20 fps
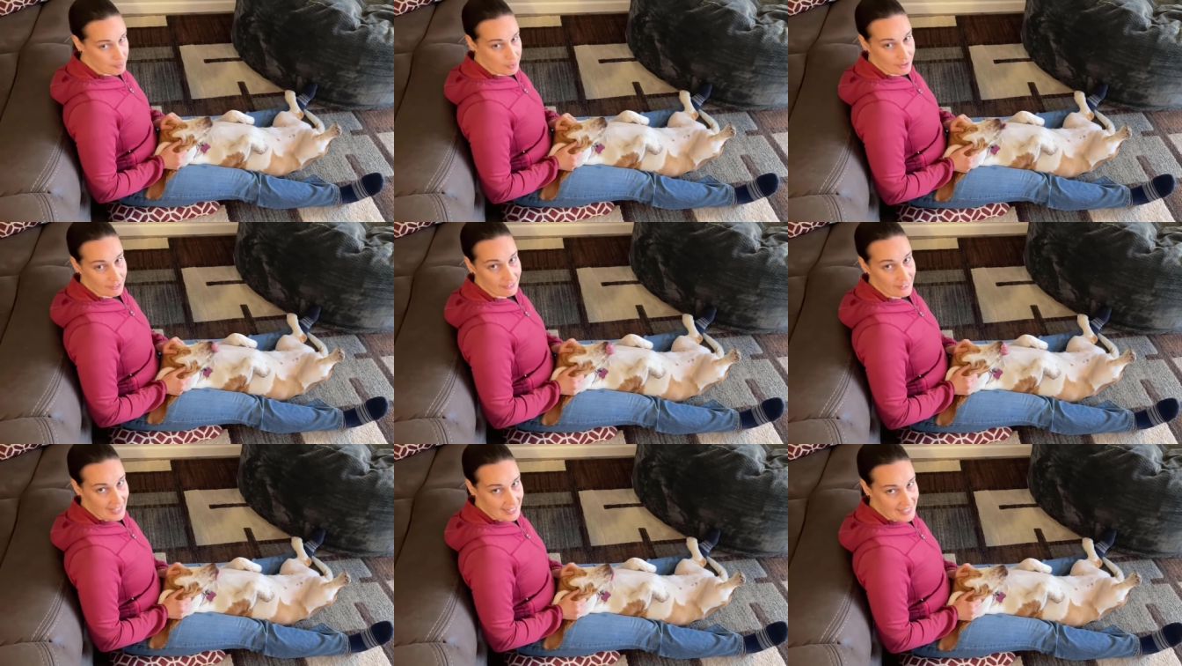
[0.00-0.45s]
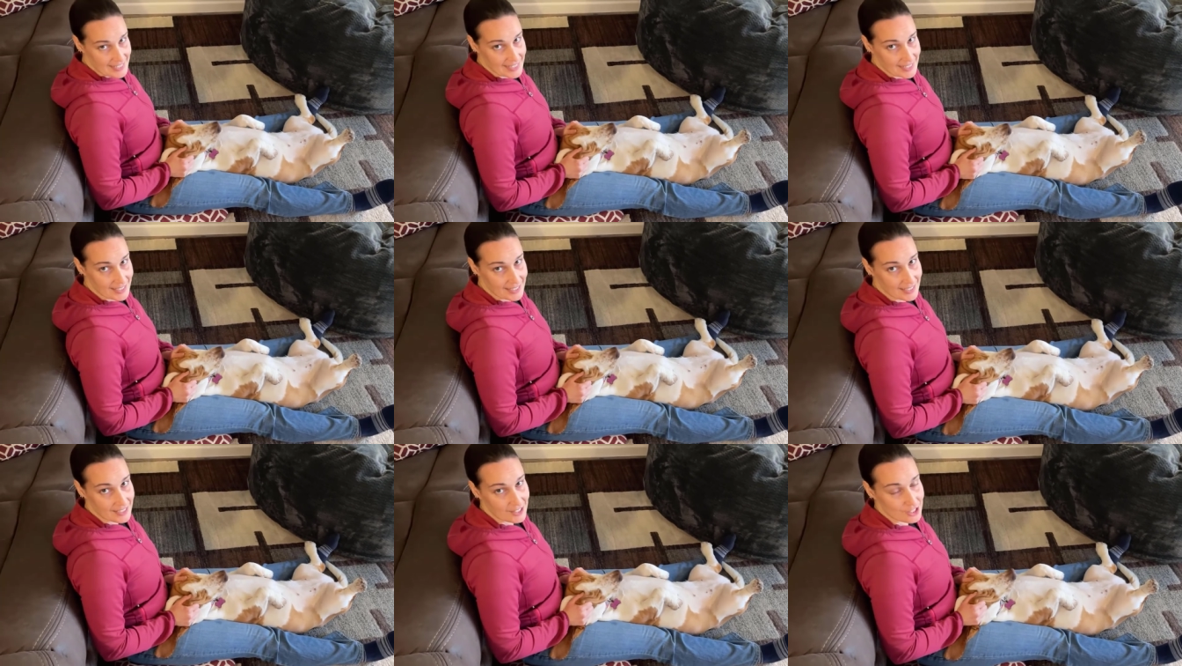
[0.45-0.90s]

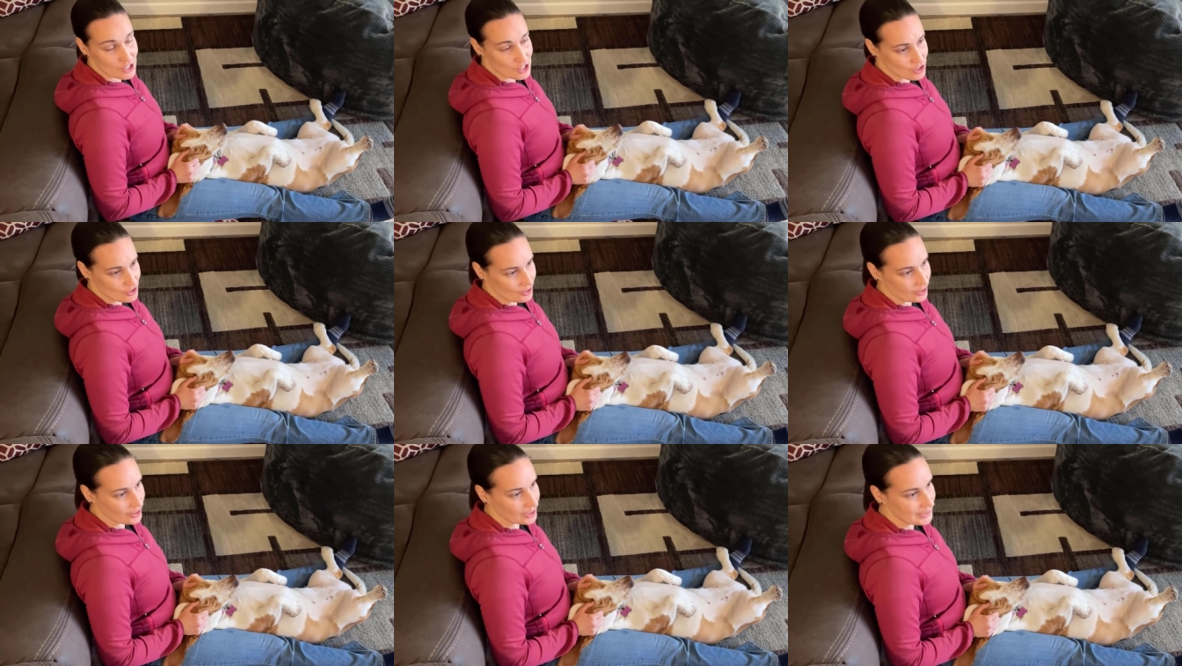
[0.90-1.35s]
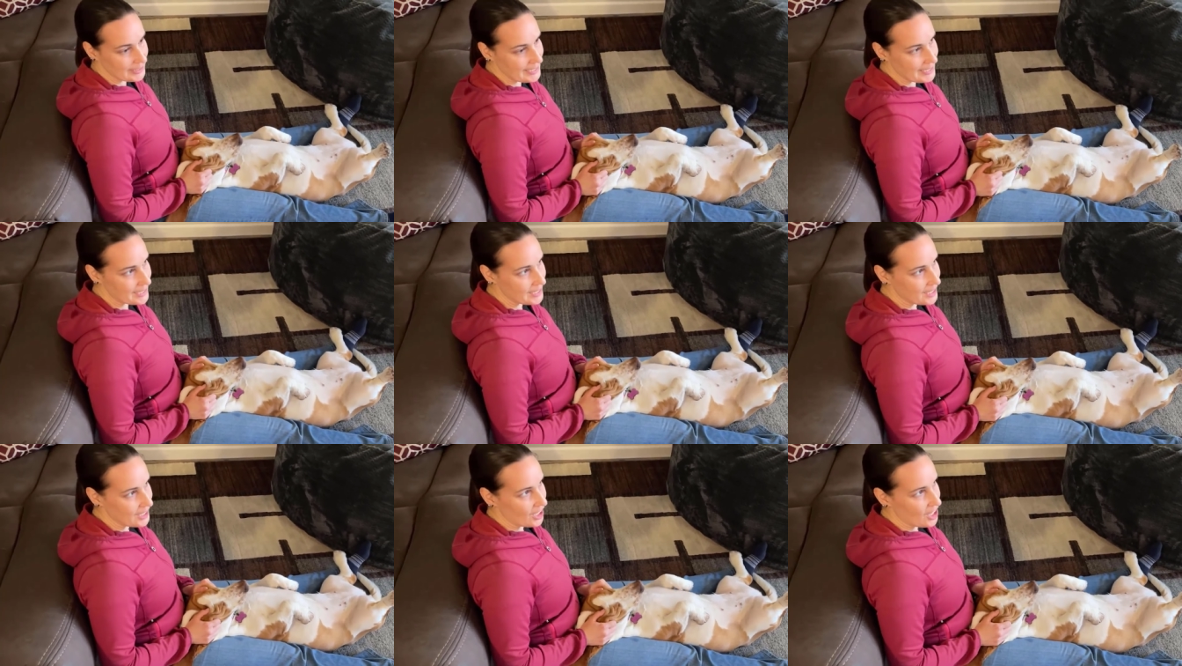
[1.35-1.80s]
prevented the
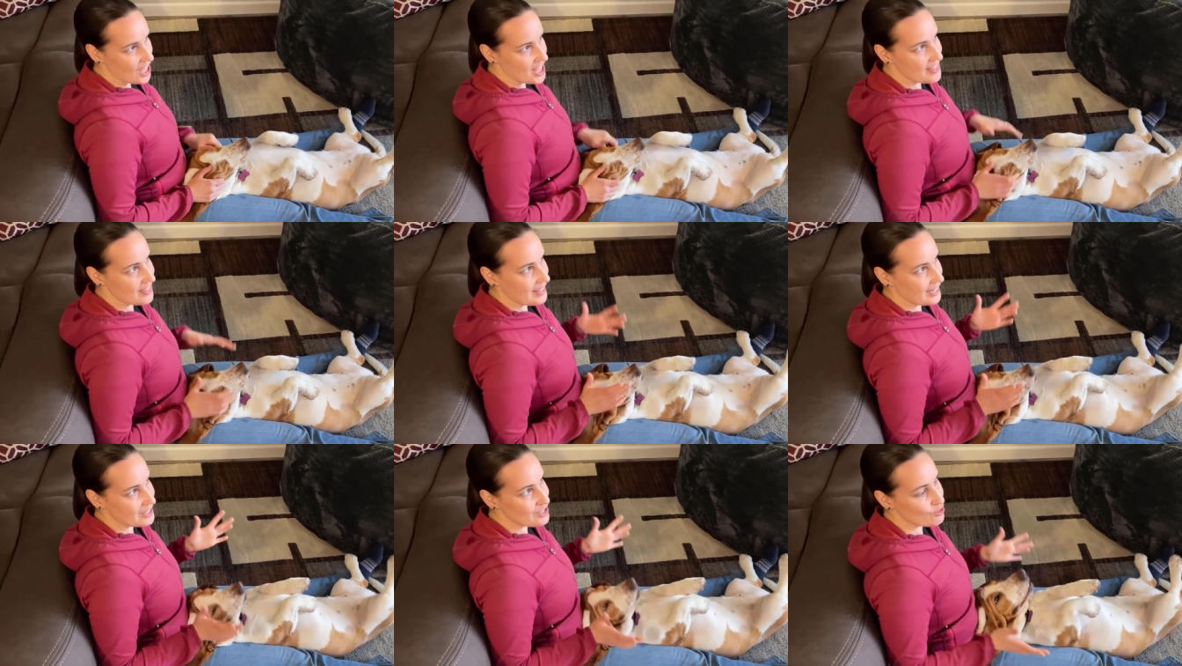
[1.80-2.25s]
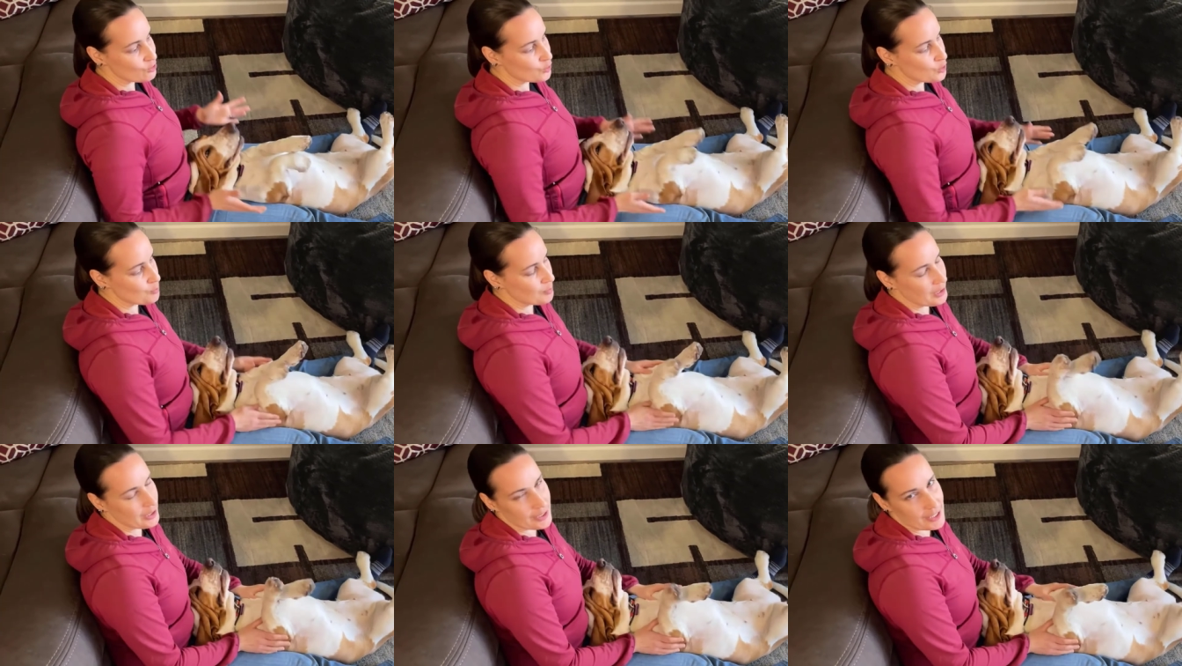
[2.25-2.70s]
struggling and that's
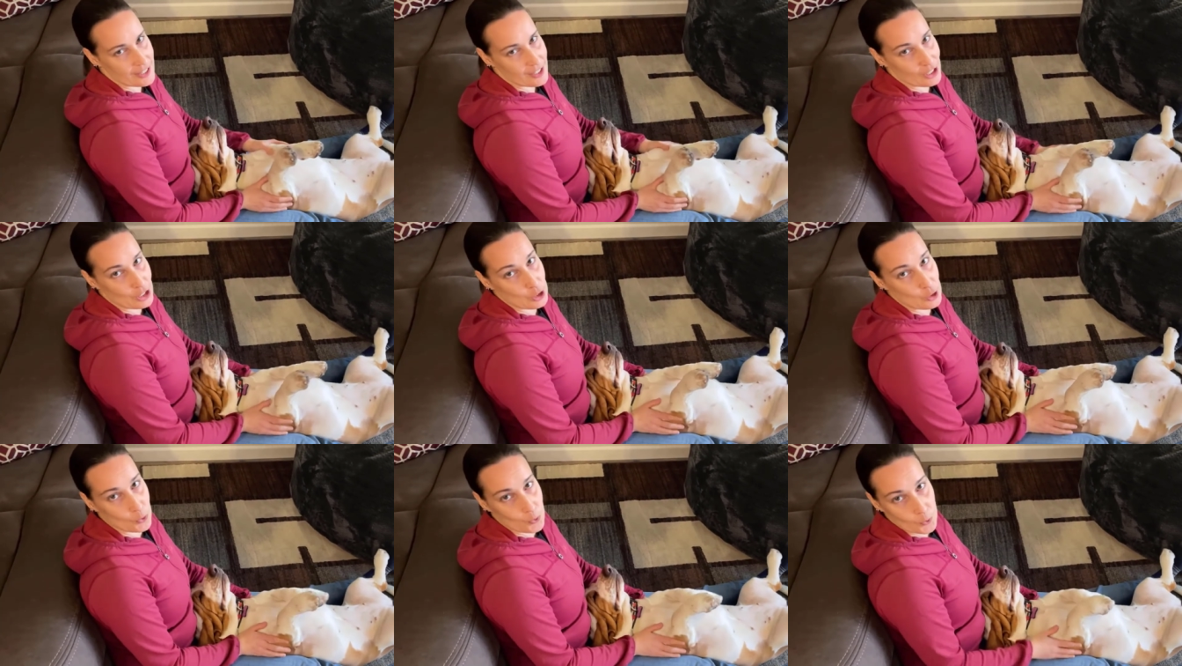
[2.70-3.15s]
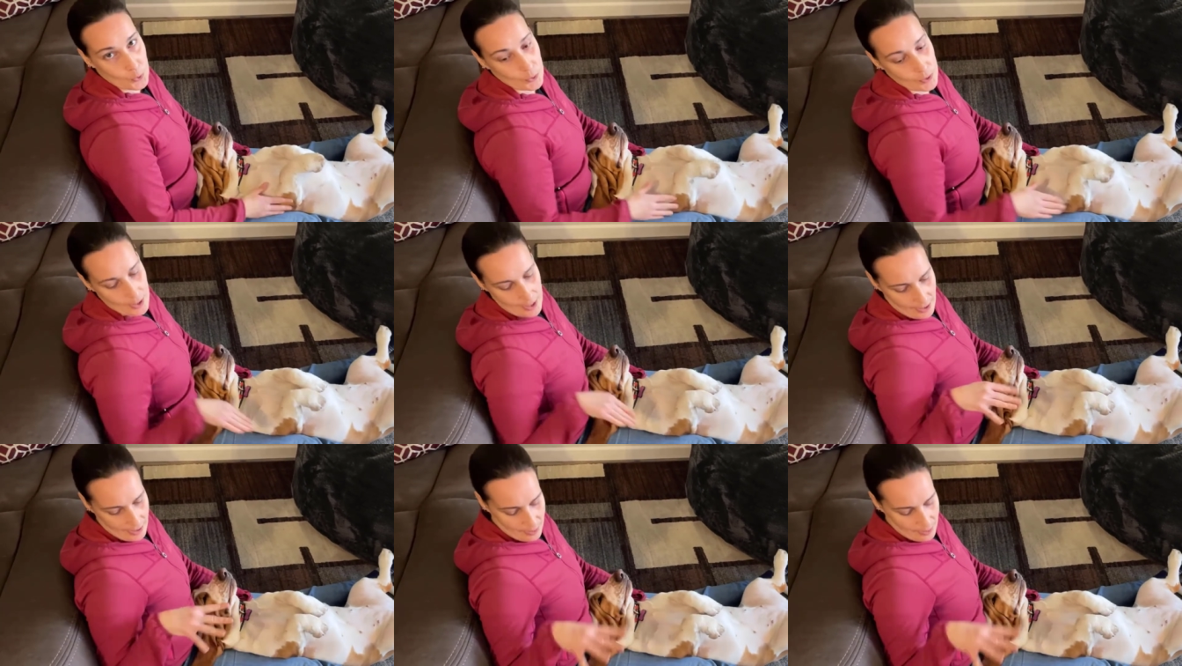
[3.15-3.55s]
ultimately the goal.